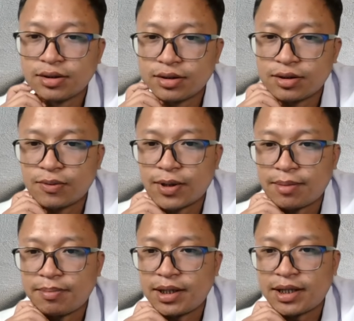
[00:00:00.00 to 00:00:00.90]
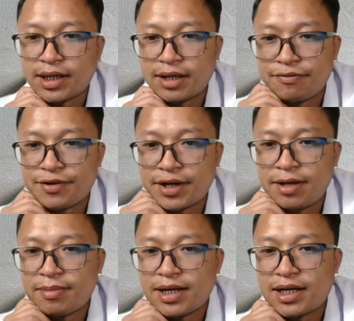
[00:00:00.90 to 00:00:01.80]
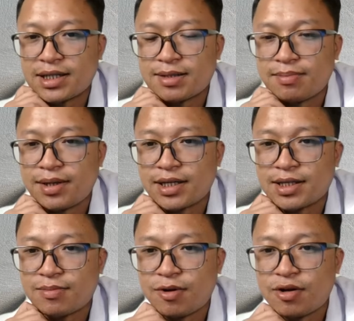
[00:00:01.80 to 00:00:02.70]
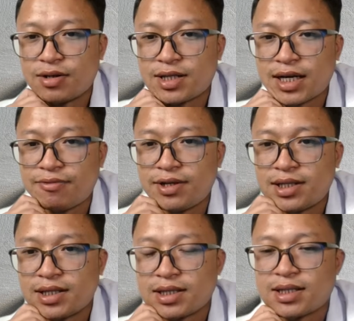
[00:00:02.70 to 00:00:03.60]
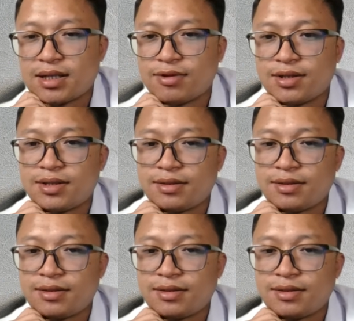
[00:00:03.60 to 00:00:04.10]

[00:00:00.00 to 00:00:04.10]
1 minute time frame has made a small sideways in this levels.